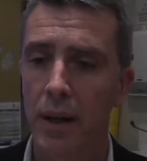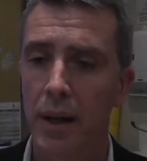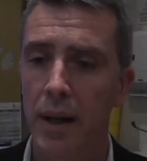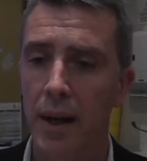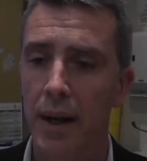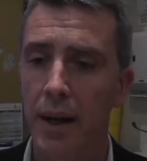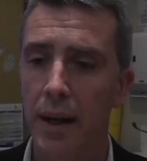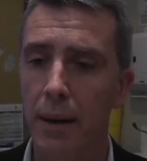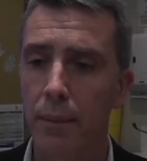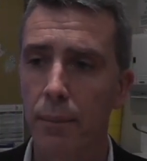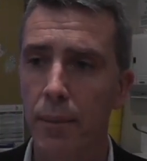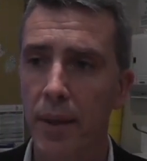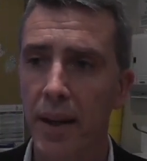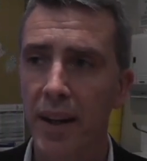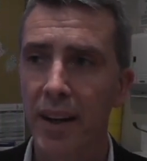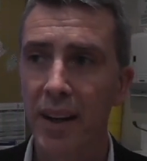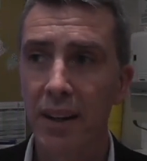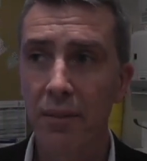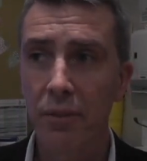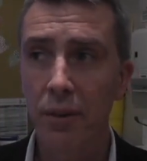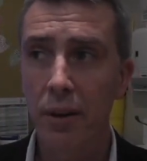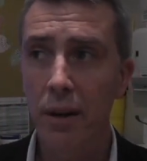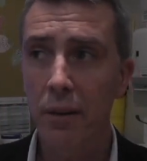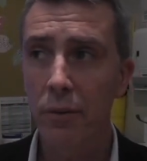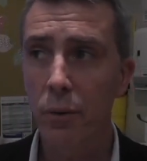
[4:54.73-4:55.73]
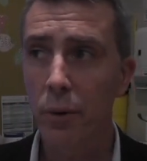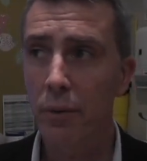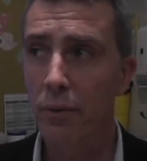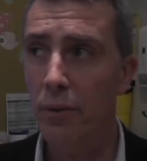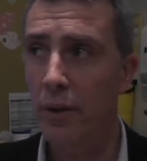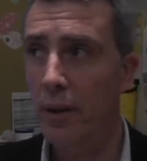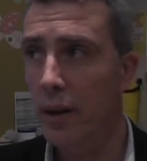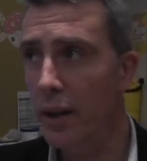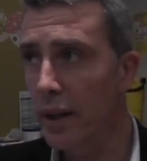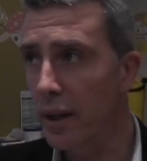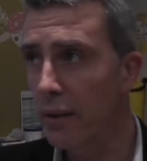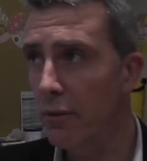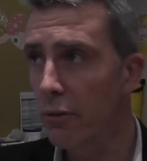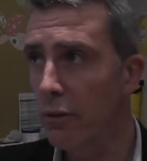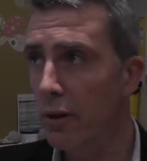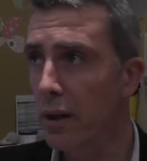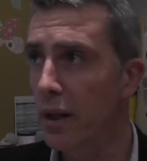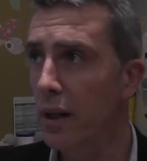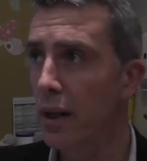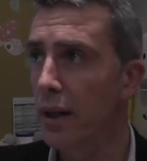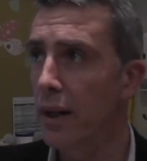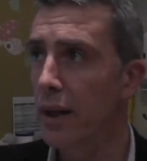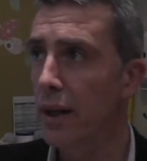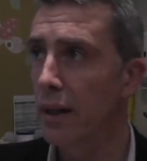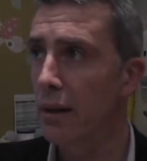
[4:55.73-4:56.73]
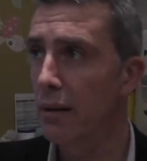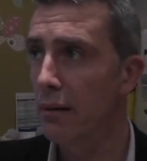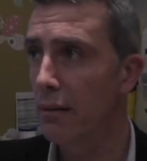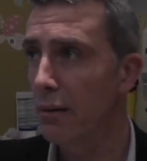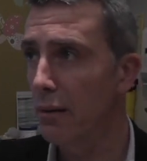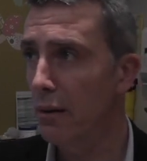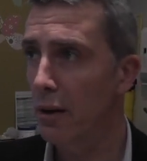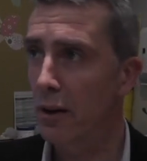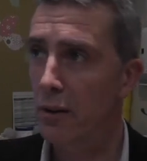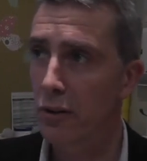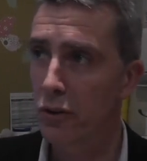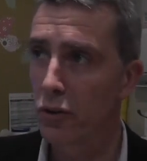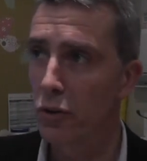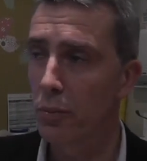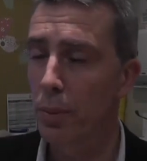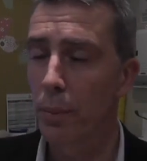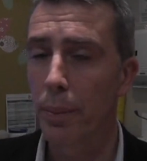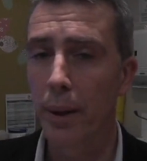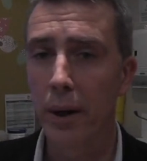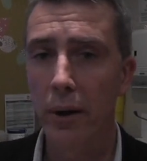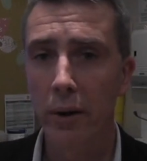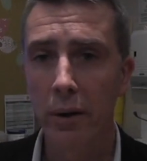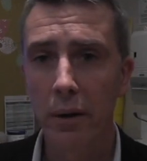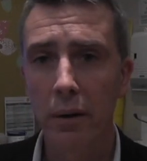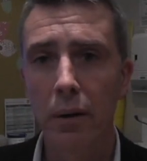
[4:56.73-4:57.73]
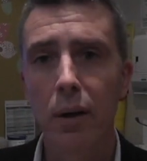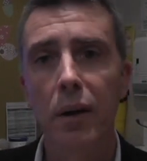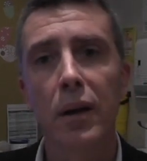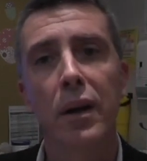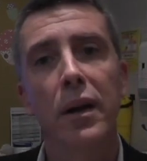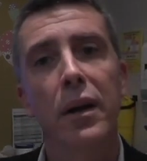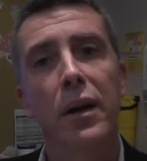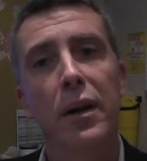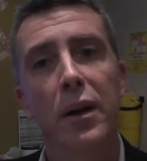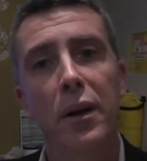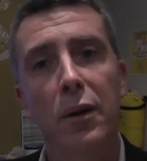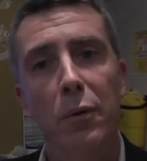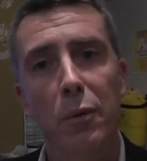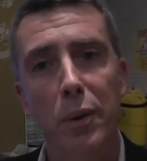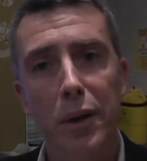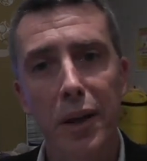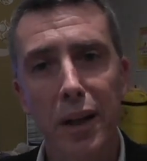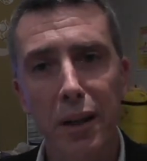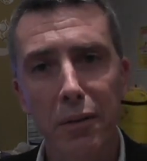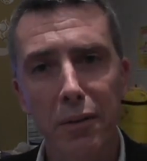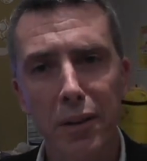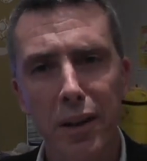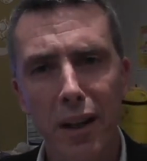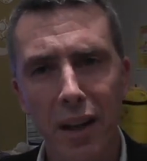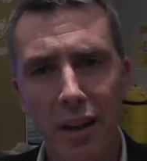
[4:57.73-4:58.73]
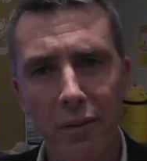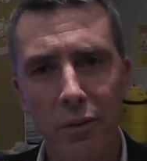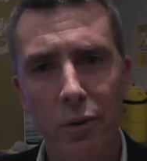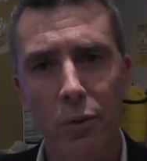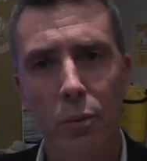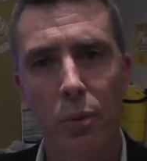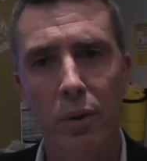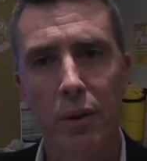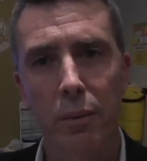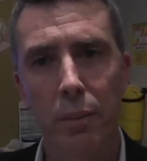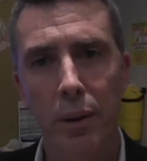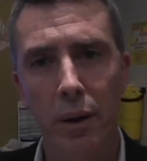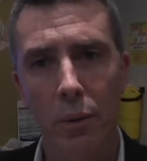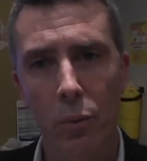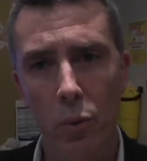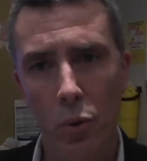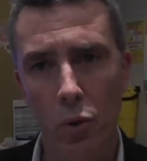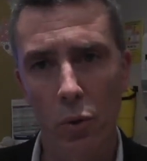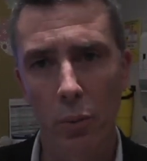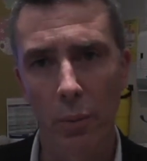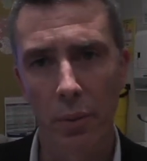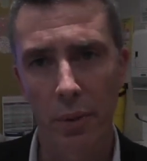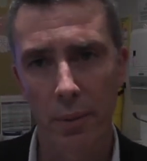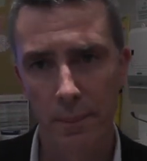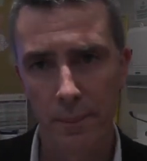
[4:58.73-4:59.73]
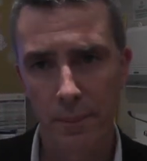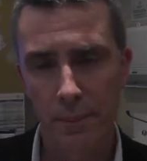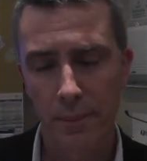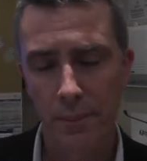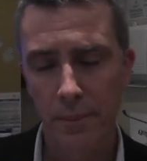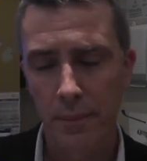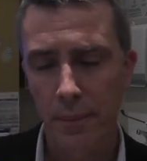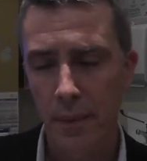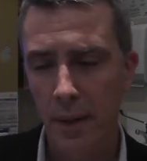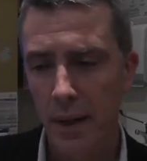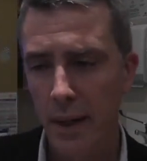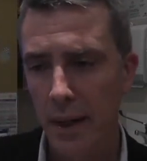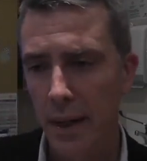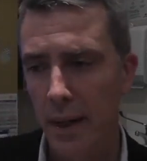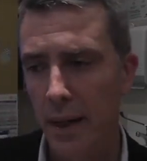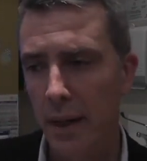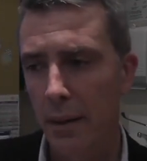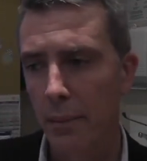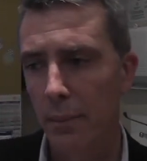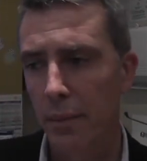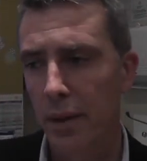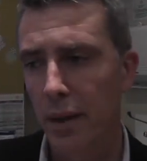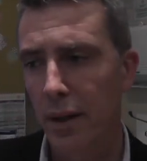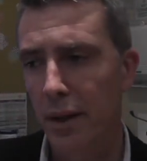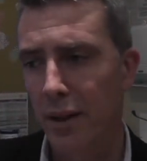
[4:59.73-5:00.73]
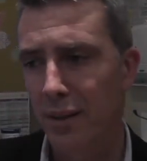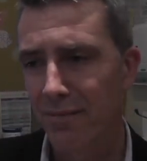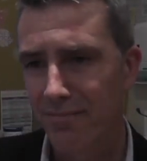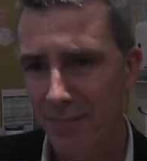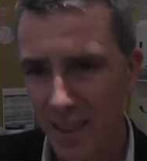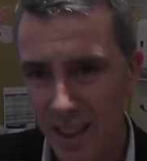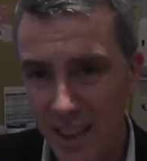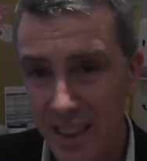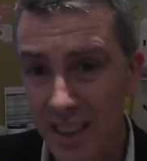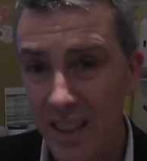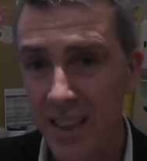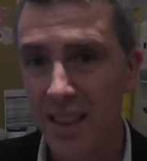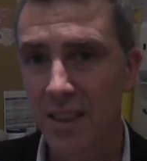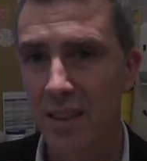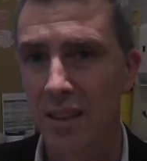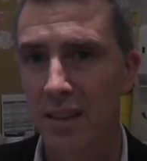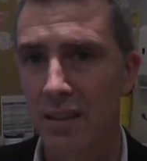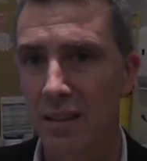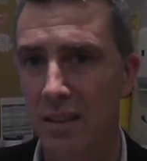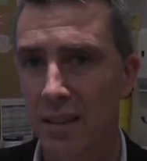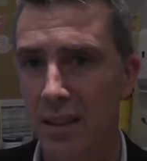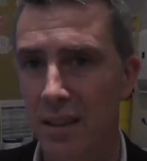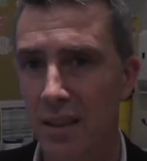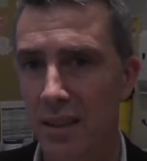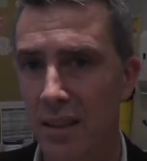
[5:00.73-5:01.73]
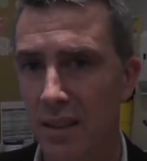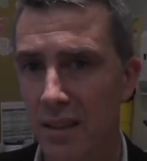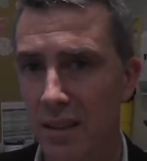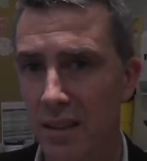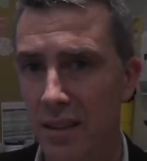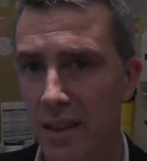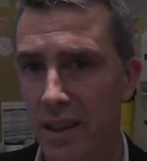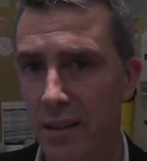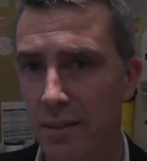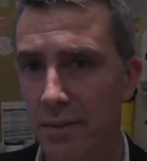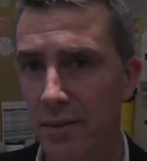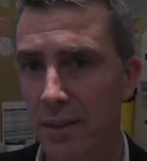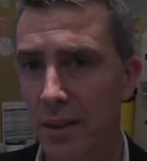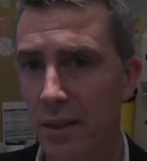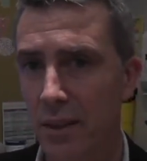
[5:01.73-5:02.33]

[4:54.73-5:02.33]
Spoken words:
And even if we're feeling really like super parent, we could even deliver it with a bit of warmth. I know that this is tough for